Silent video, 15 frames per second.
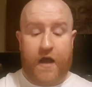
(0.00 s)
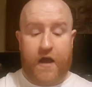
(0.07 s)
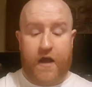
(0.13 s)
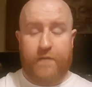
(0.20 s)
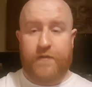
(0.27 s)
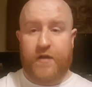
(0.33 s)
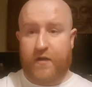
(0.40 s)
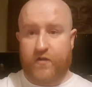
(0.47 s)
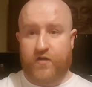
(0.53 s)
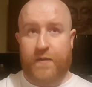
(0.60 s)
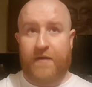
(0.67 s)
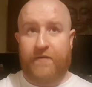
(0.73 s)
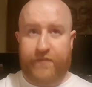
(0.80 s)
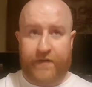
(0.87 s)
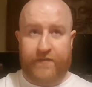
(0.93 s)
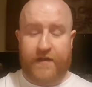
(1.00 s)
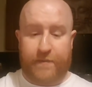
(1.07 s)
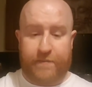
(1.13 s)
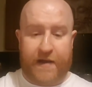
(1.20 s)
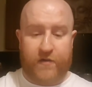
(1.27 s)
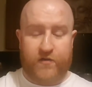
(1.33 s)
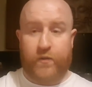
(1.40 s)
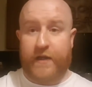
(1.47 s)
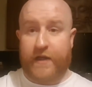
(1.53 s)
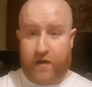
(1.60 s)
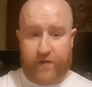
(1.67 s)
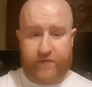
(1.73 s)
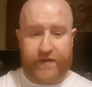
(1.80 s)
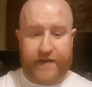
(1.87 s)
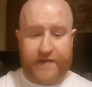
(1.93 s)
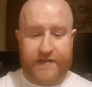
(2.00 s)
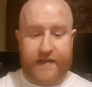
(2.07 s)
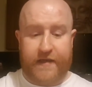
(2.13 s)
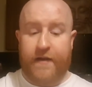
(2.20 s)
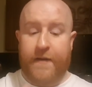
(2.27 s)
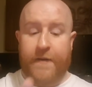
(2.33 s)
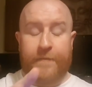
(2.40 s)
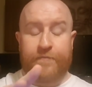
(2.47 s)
you can spend £15 a week convicted.